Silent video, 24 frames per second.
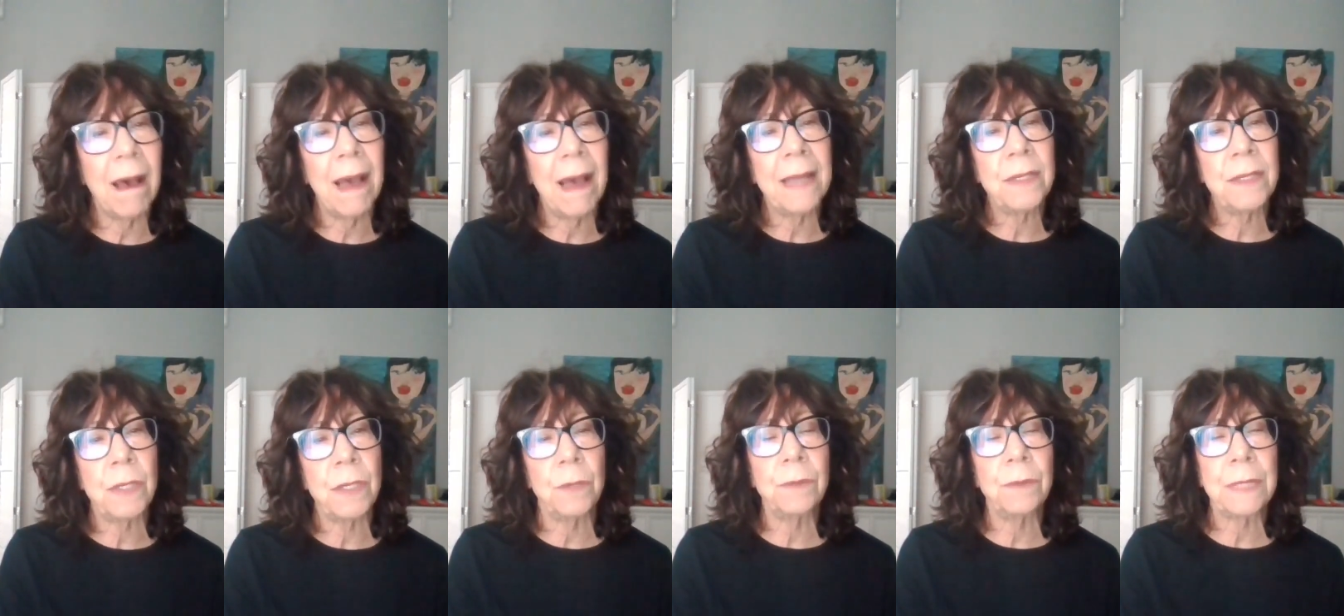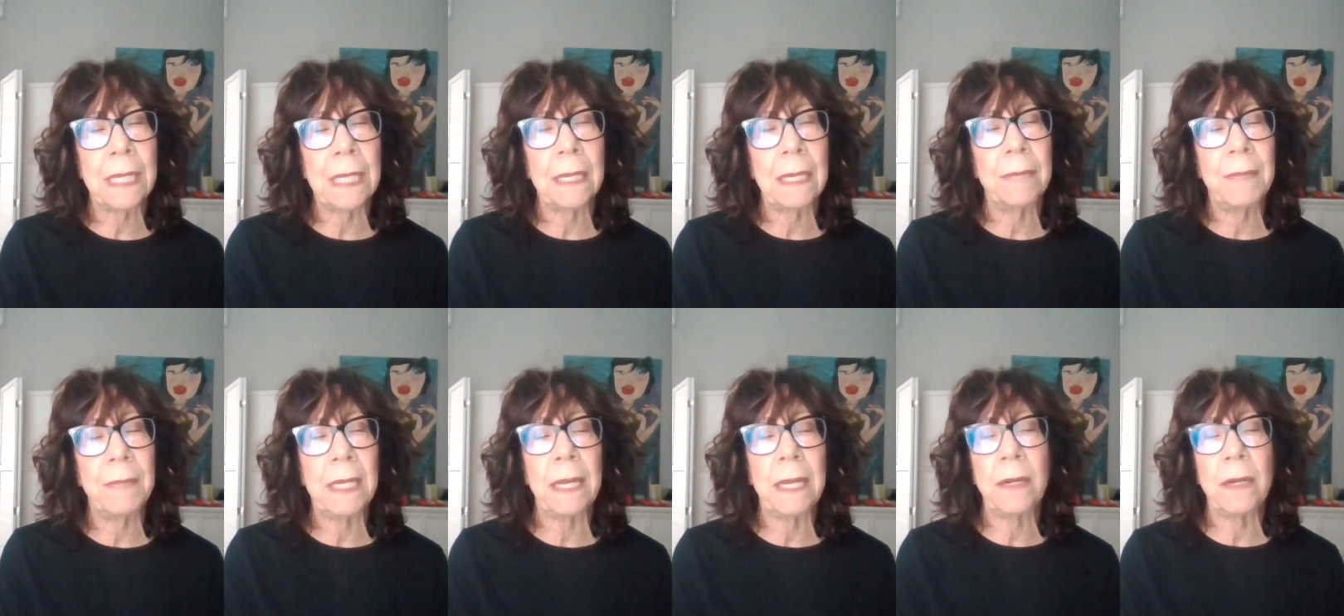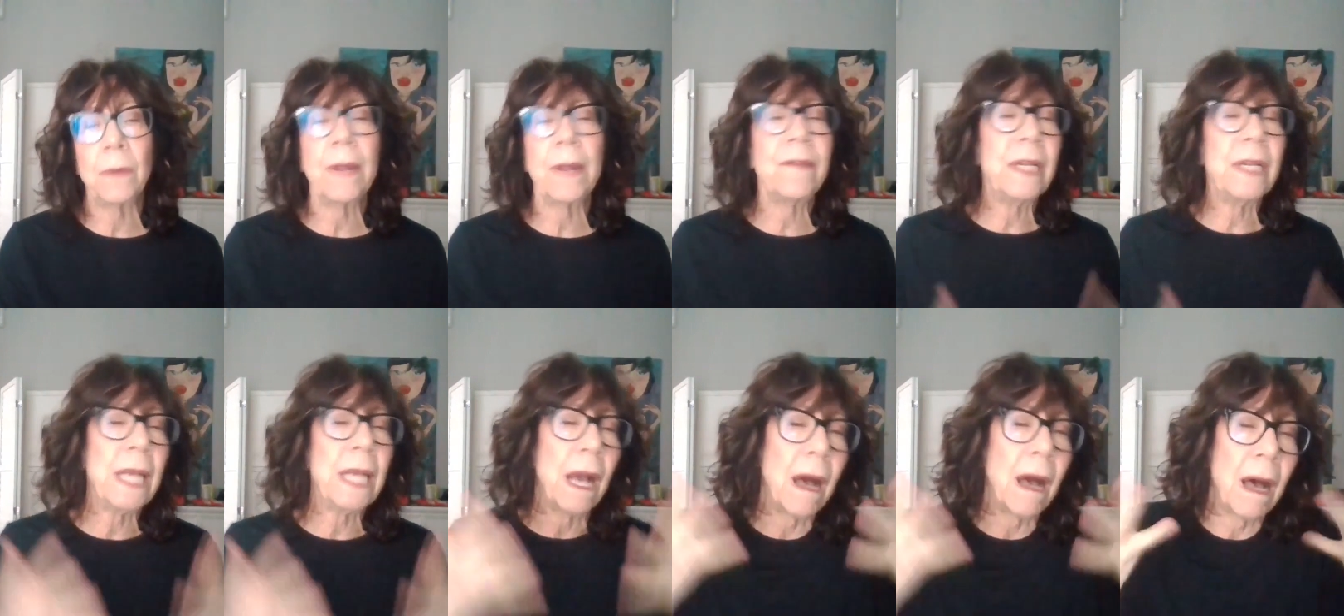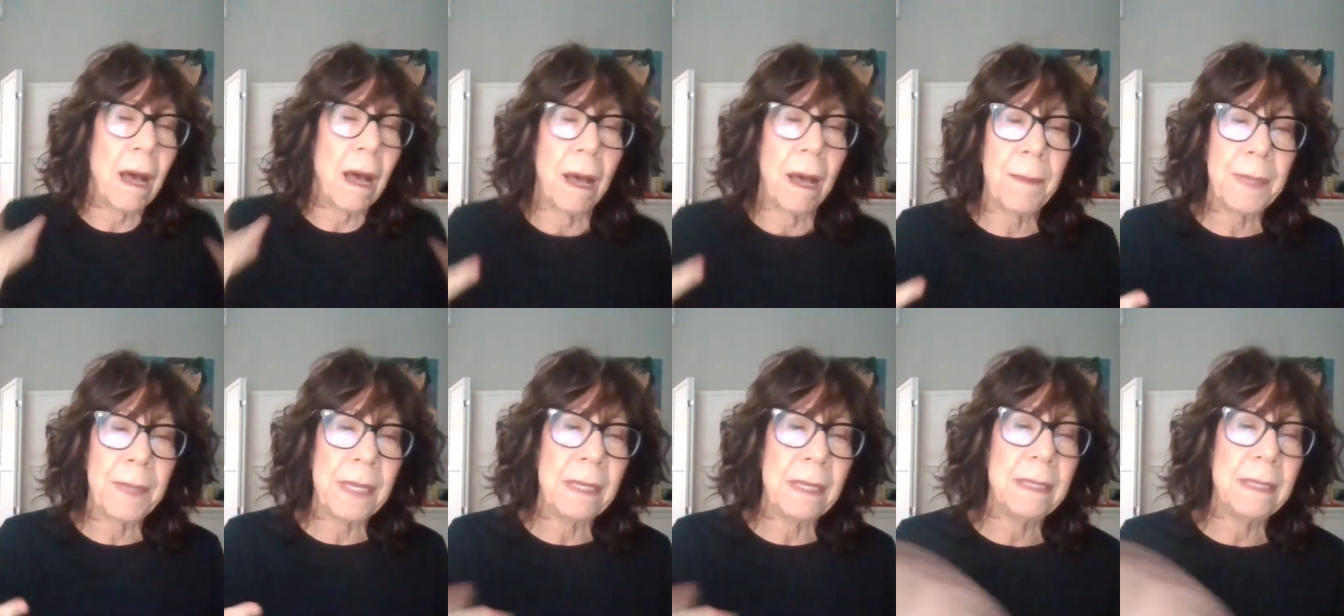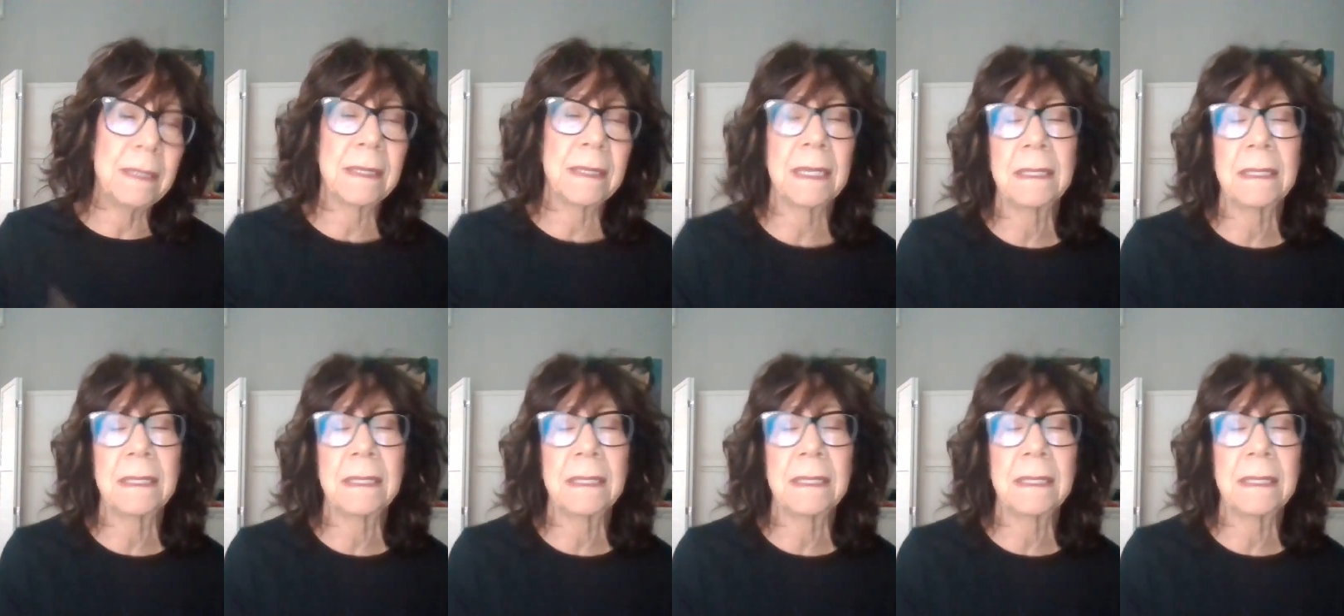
I don't have any hobbies.